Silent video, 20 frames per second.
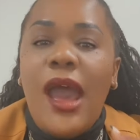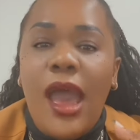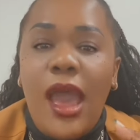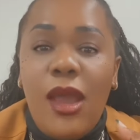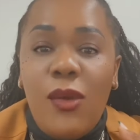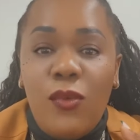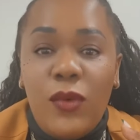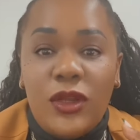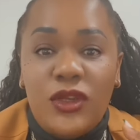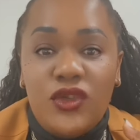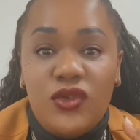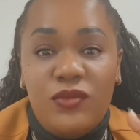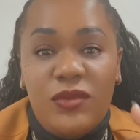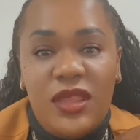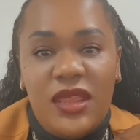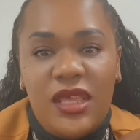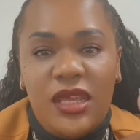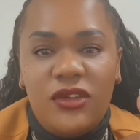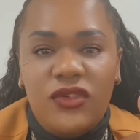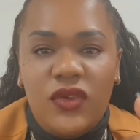I want to be
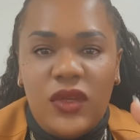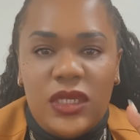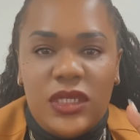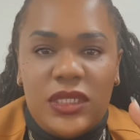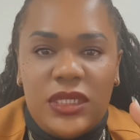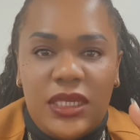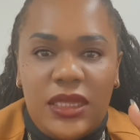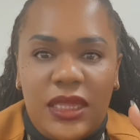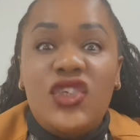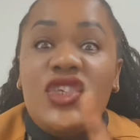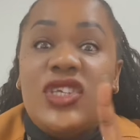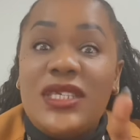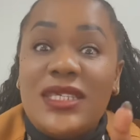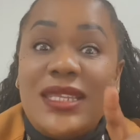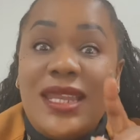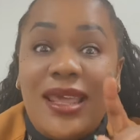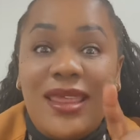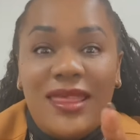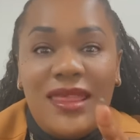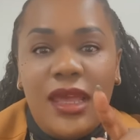that Christian,
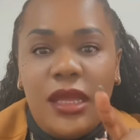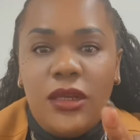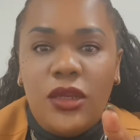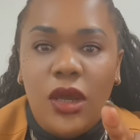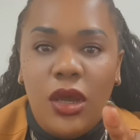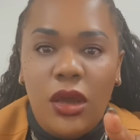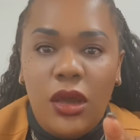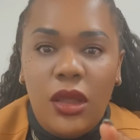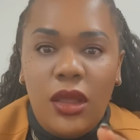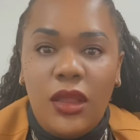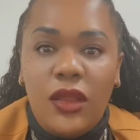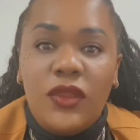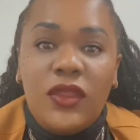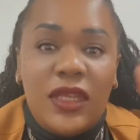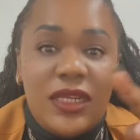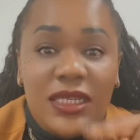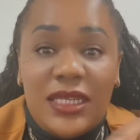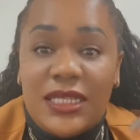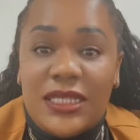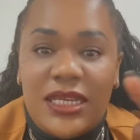just like that car
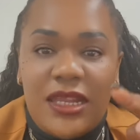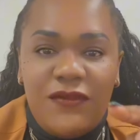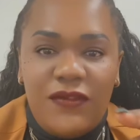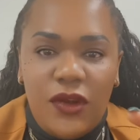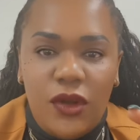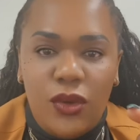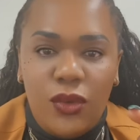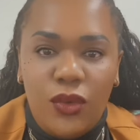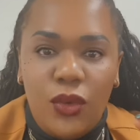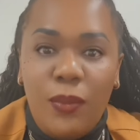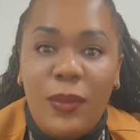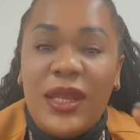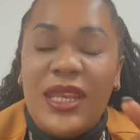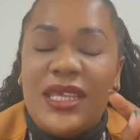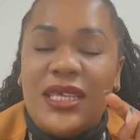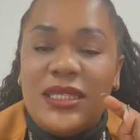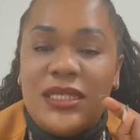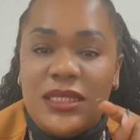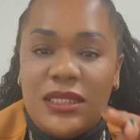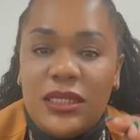that doesn't have a logo, but I
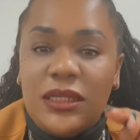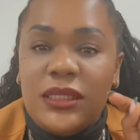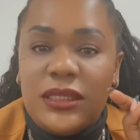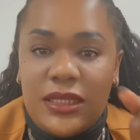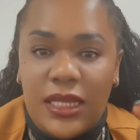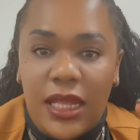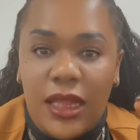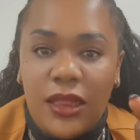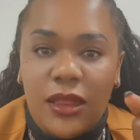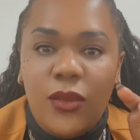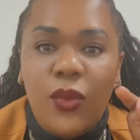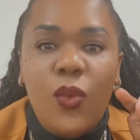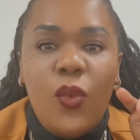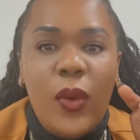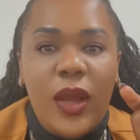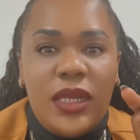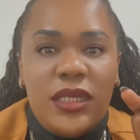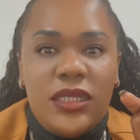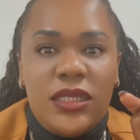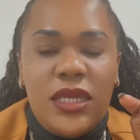can still tell
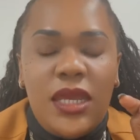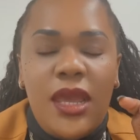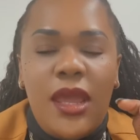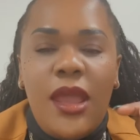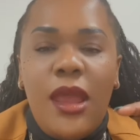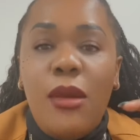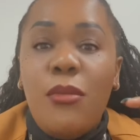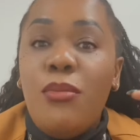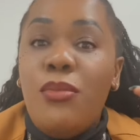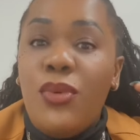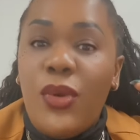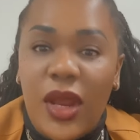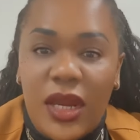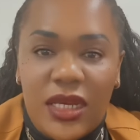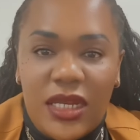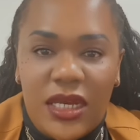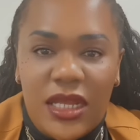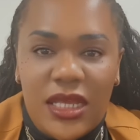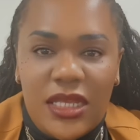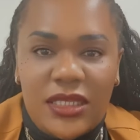what
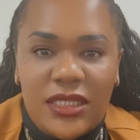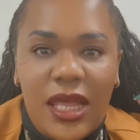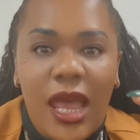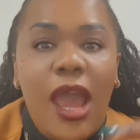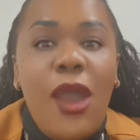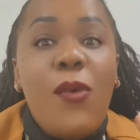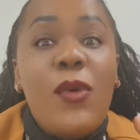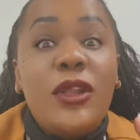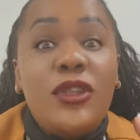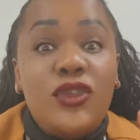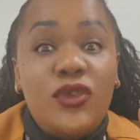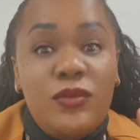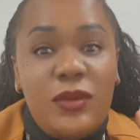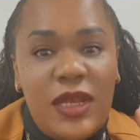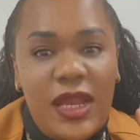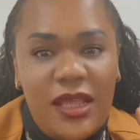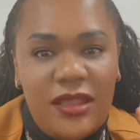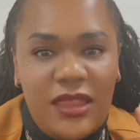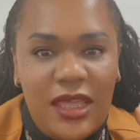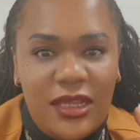brand it is. I want to be
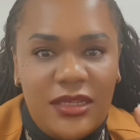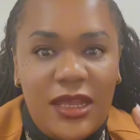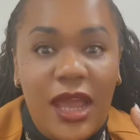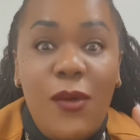like that.